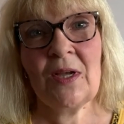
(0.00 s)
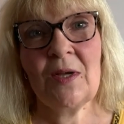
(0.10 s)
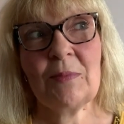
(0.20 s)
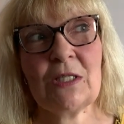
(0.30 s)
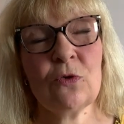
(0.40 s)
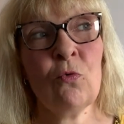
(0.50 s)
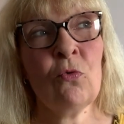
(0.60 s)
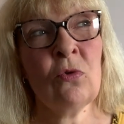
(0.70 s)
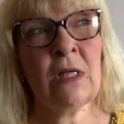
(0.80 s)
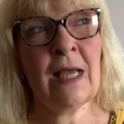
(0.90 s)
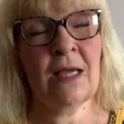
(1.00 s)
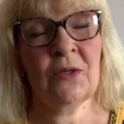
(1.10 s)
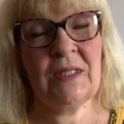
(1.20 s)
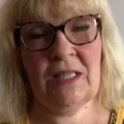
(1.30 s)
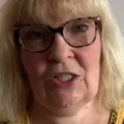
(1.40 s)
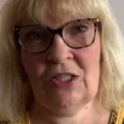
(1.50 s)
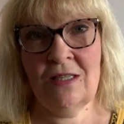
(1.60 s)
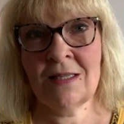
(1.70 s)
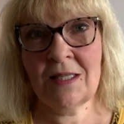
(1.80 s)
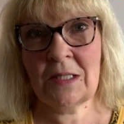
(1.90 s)
But all the
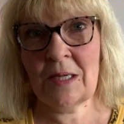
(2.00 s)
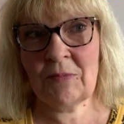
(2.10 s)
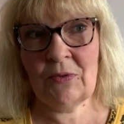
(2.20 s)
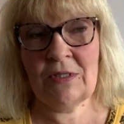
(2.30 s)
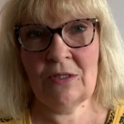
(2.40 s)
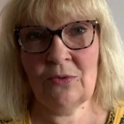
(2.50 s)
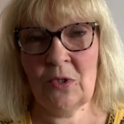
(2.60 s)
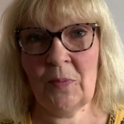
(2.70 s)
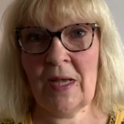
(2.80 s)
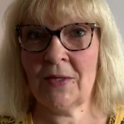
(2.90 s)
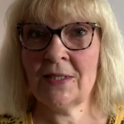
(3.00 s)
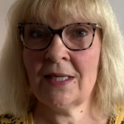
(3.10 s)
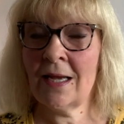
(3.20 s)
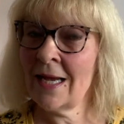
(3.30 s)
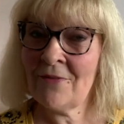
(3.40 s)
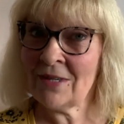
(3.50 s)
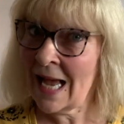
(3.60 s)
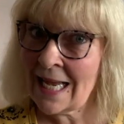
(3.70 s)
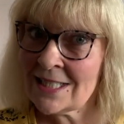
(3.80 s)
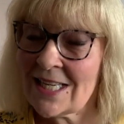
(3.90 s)
acquisitions that I'm going to talk about I haven't
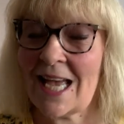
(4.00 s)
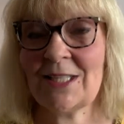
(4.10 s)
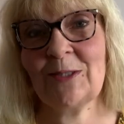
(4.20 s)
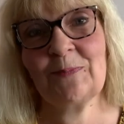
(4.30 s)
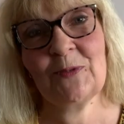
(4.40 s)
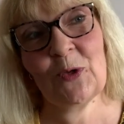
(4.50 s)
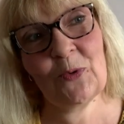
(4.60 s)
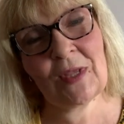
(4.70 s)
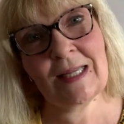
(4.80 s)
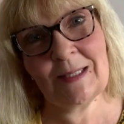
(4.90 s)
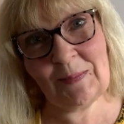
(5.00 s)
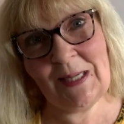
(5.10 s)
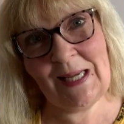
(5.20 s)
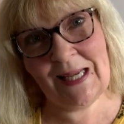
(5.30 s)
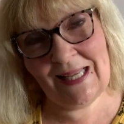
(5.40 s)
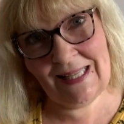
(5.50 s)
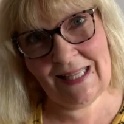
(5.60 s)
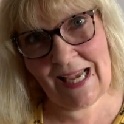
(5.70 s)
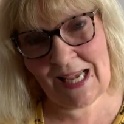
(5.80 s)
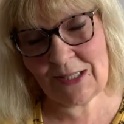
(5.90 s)
had yet, so that'll be at
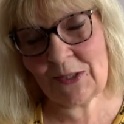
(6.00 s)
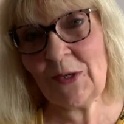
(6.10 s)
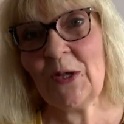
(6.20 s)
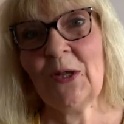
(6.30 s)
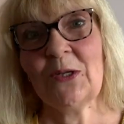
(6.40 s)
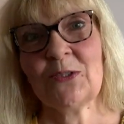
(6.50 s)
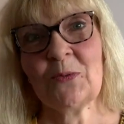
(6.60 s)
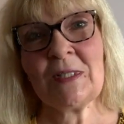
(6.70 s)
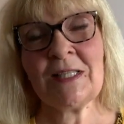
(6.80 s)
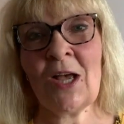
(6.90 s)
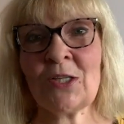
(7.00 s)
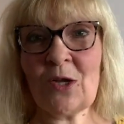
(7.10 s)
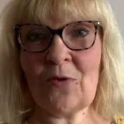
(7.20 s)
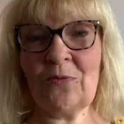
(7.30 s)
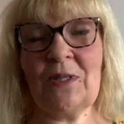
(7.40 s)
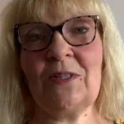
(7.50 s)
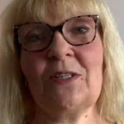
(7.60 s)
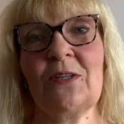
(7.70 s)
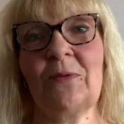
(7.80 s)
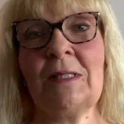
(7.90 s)
the end. So we'll start off with the
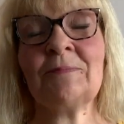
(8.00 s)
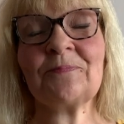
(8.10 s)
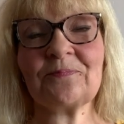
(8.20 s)
sewing.